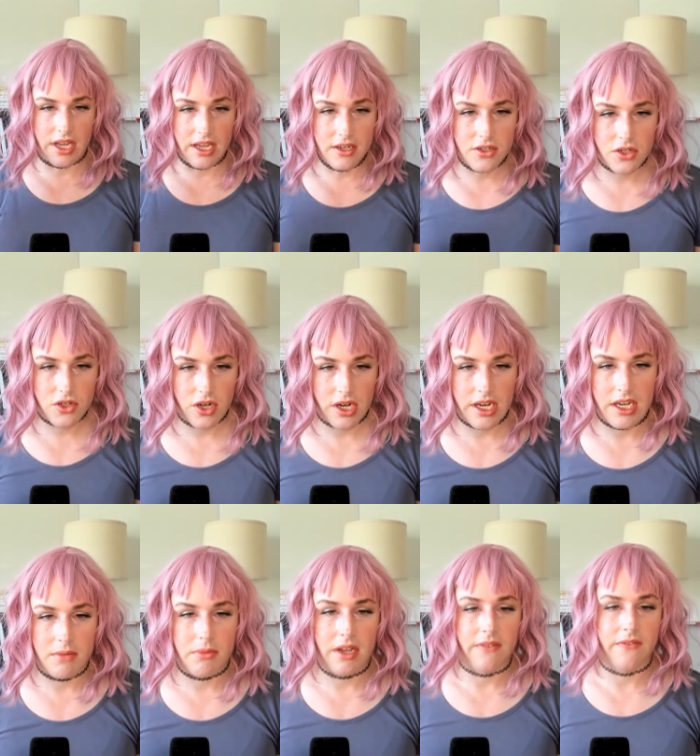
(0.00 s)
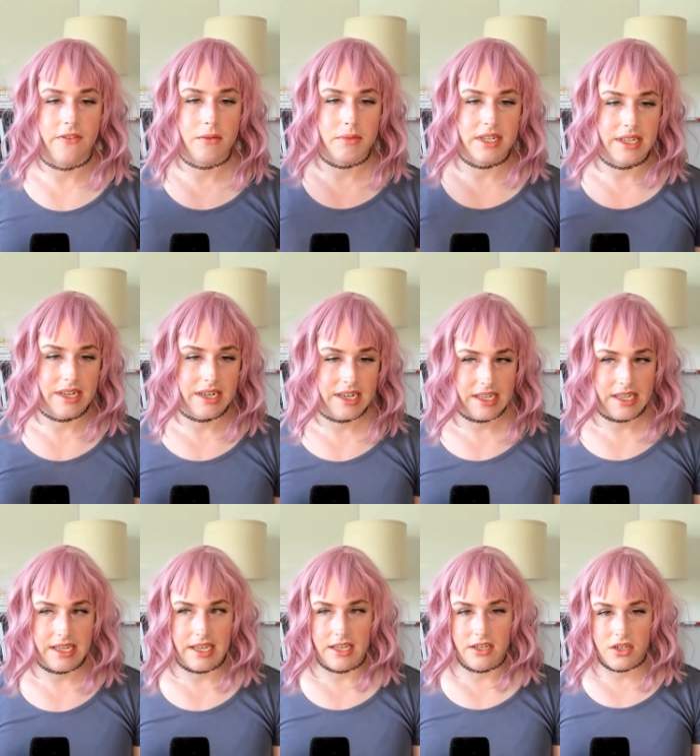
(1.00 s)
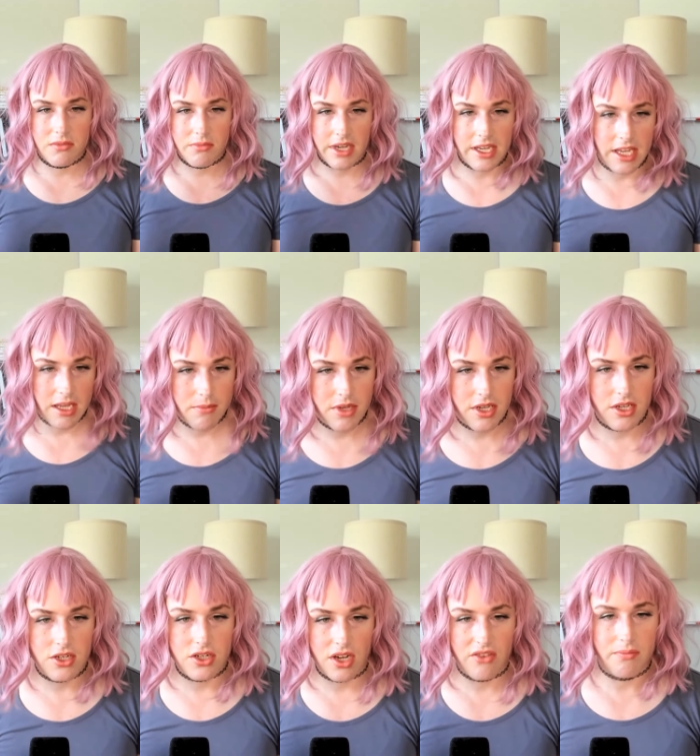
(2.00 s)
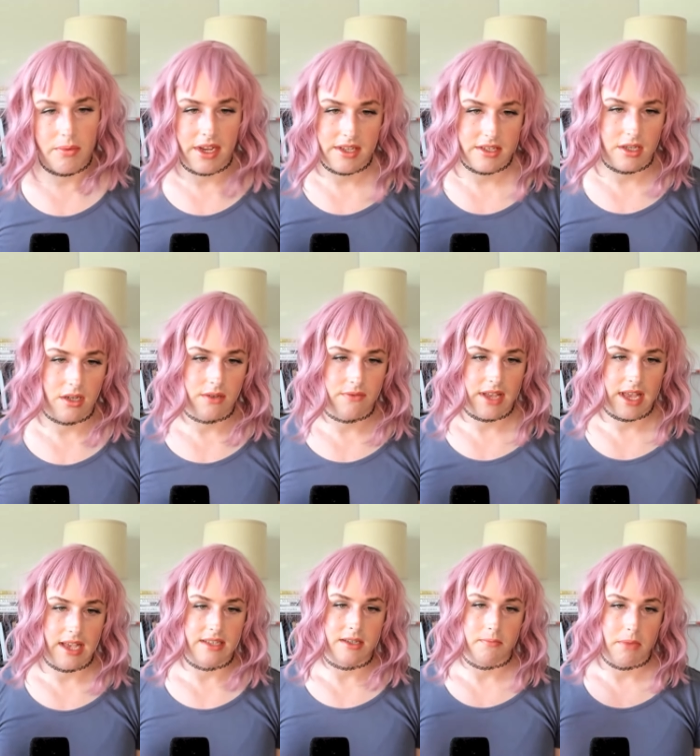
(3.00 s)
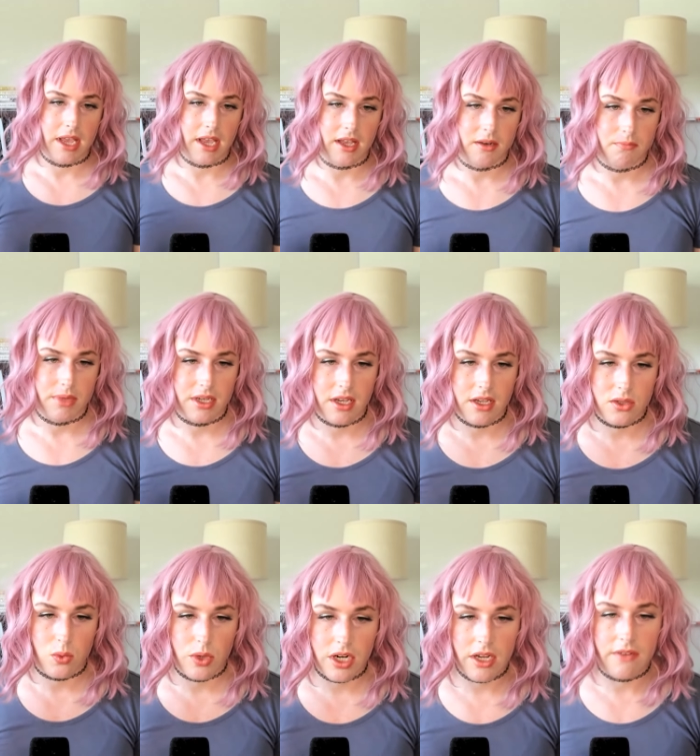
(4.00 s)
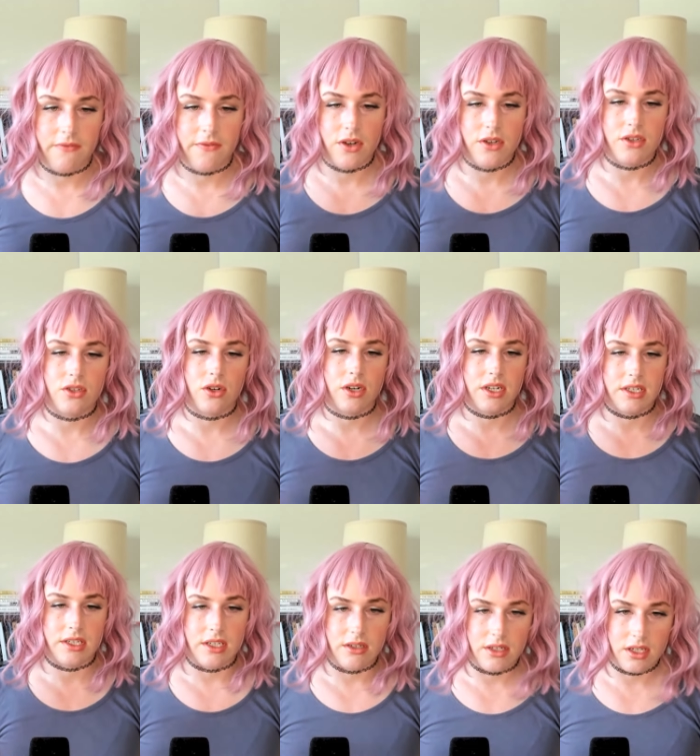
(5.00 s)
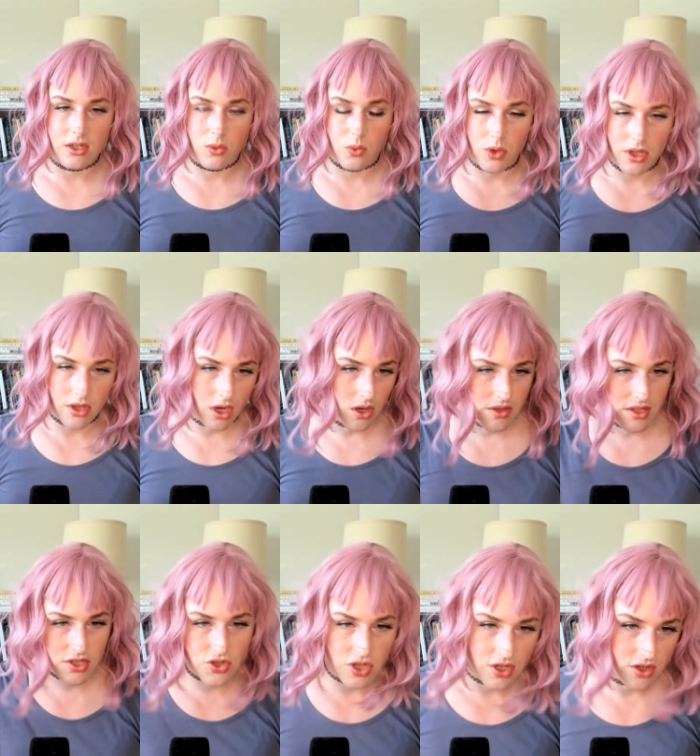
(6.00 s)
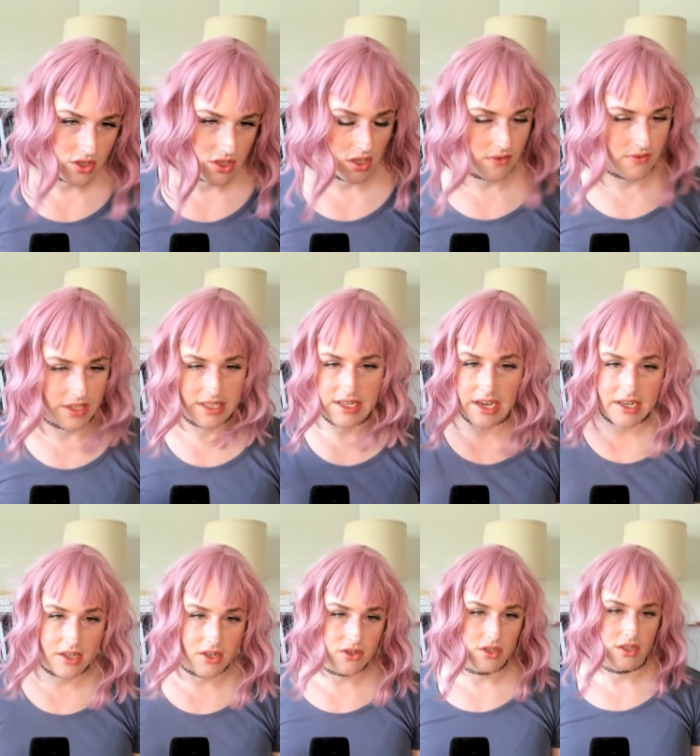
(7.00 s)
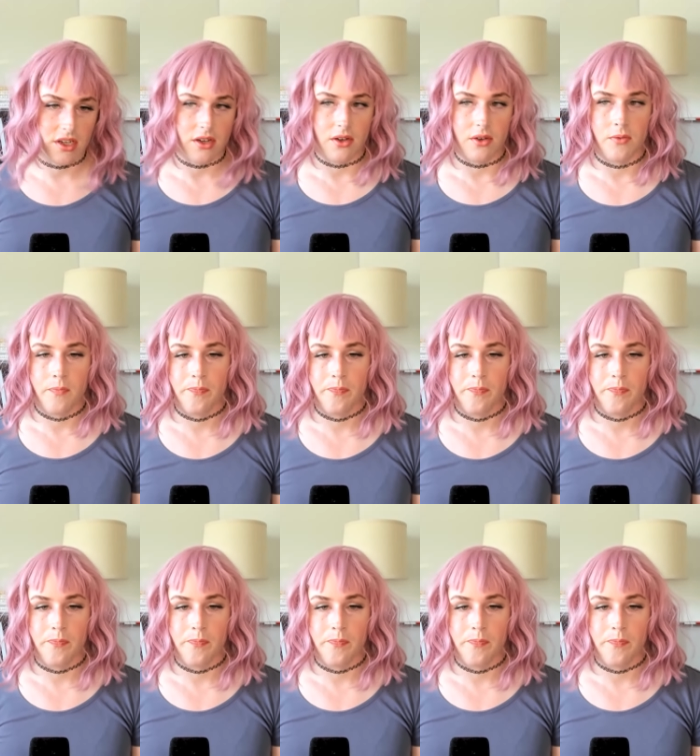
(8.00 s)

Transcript: integrate my femininity into my image of myself as a man. Because when I first started dealing with all this gender stuff, like 9 years ago,